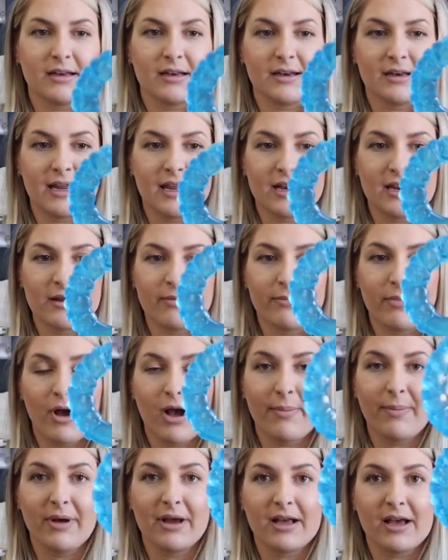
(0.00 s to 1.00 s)
Nana and
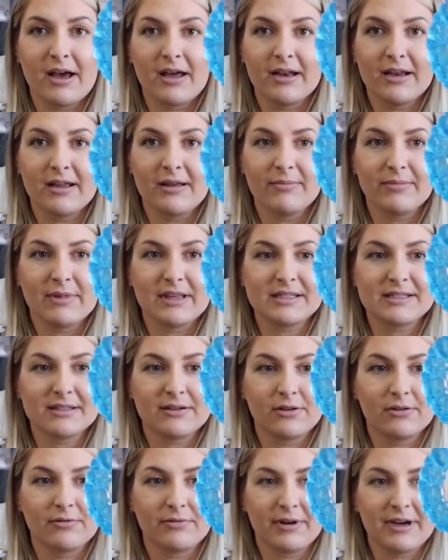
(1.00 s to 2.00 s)
Papa got him this
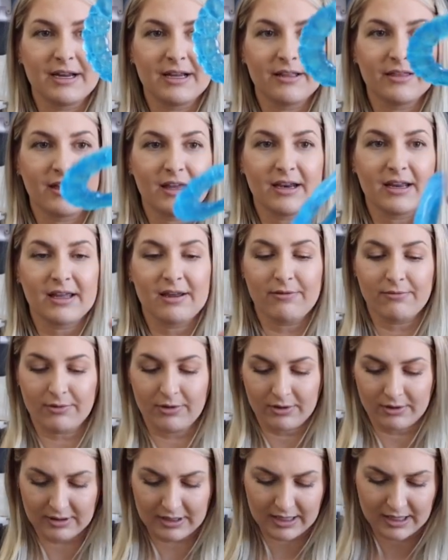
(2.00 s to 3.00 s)
little ring that he
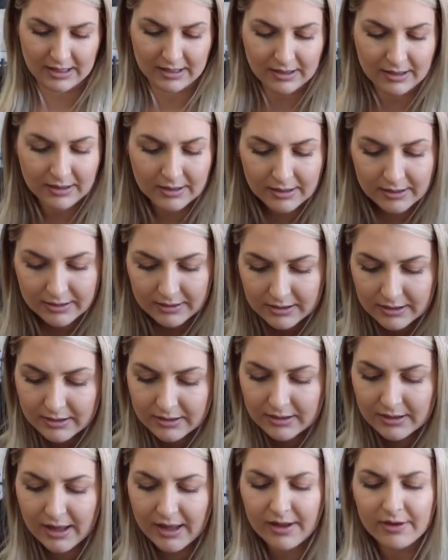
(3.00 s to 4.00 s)
really
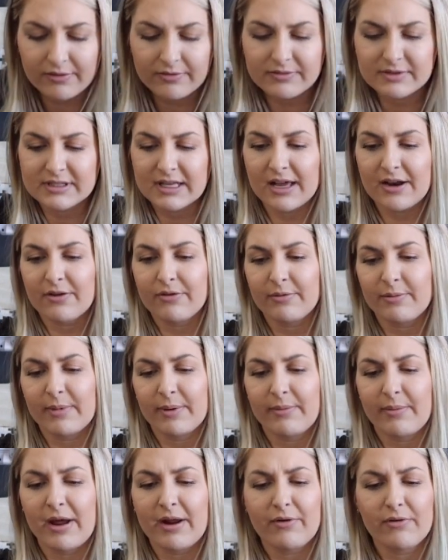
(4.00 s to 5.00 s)
loves. I
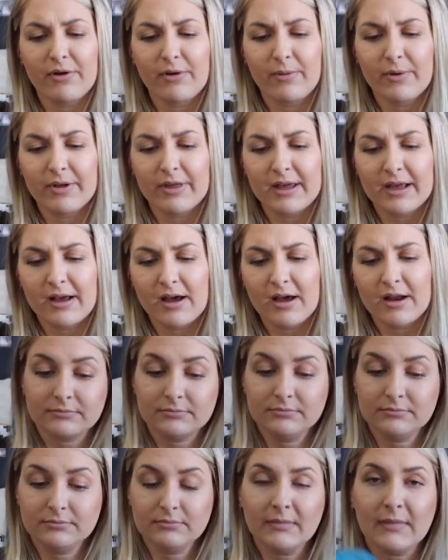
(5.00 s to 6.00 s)
don't know where they got.
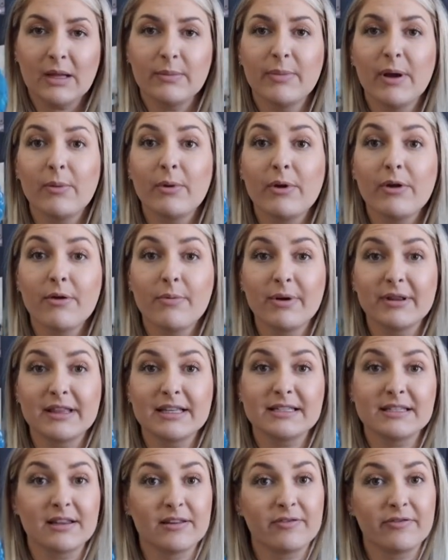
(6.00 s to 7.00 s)
But we would put
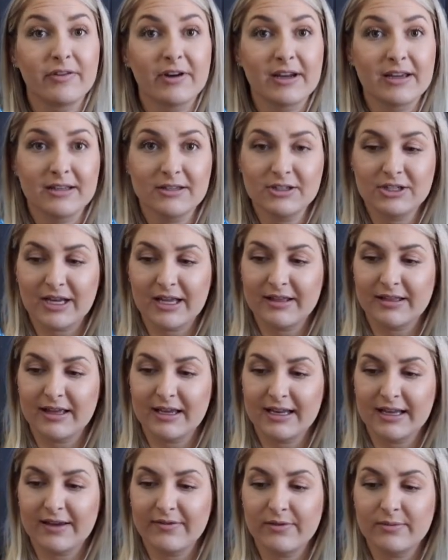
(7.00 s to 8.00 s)
these in the fridge and
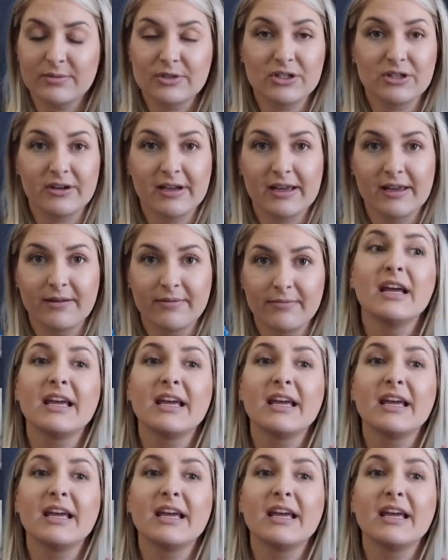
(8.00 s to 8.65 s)
then give them to him.